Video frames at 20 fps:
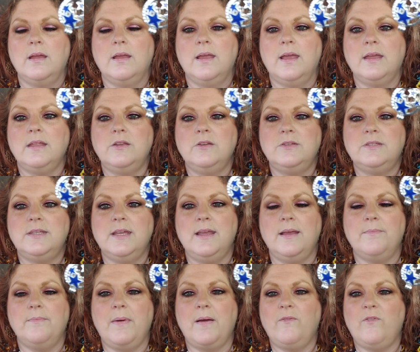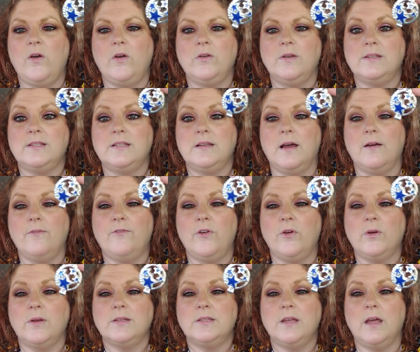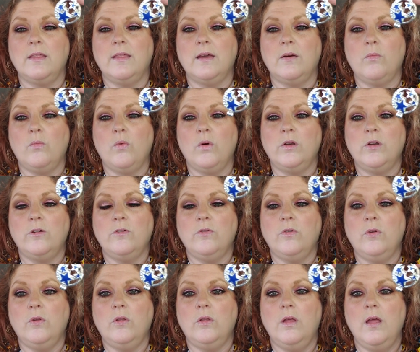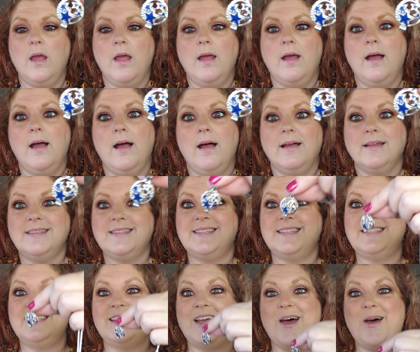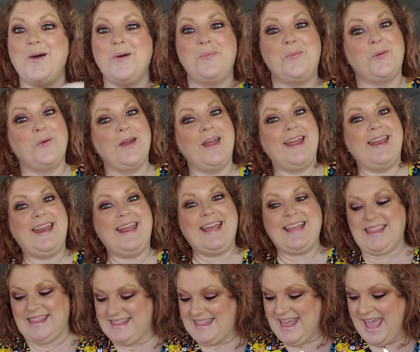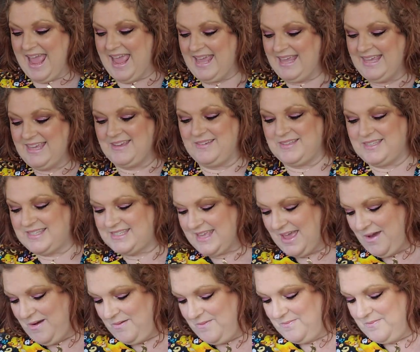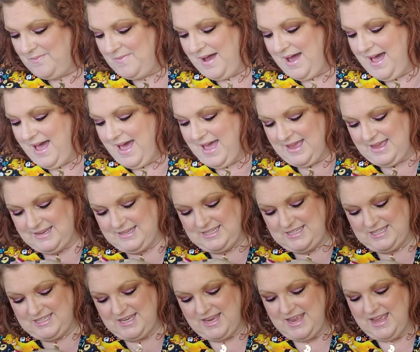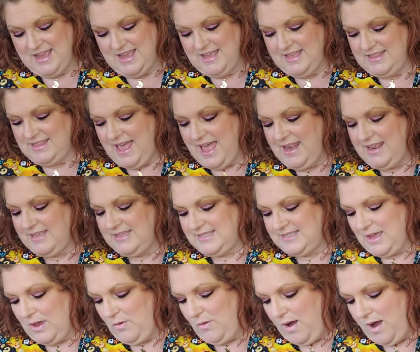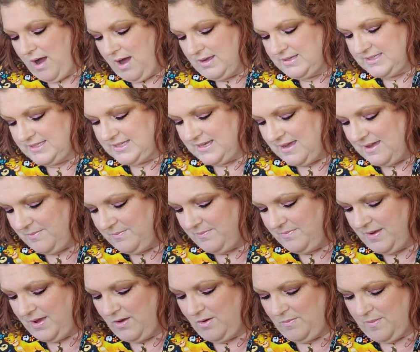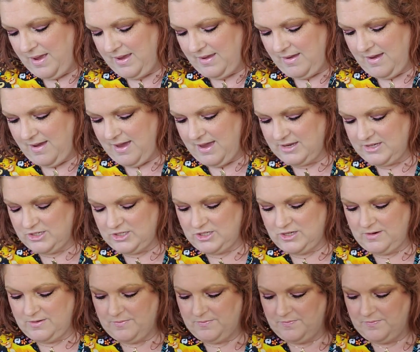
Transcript: Can you see? My phone does not focus all that wonderful. So pretty. Thank you so much. That is so awesome. Oh my gosh.